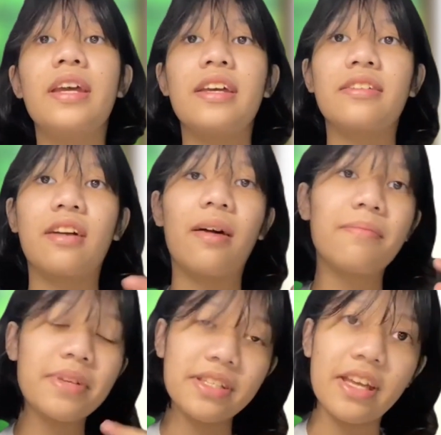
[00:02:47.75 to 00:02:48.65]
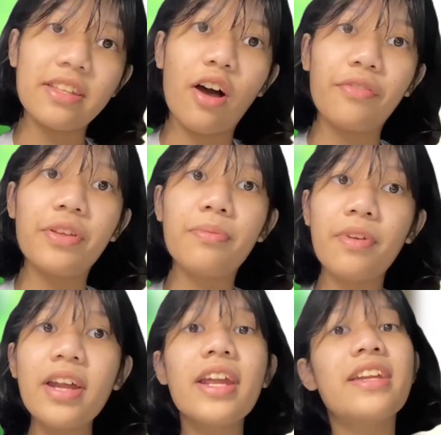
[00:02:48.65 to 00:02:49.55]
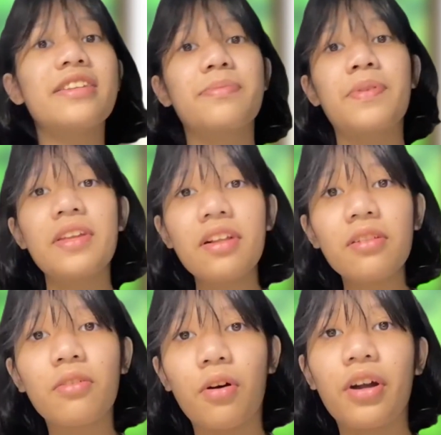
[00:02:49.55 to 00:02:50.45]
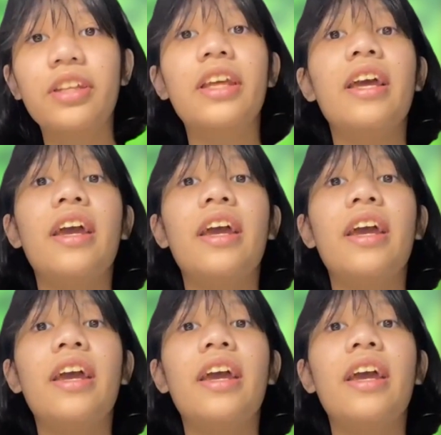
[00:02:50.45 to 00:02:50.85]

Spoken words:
is composite of the brain and the spinal cord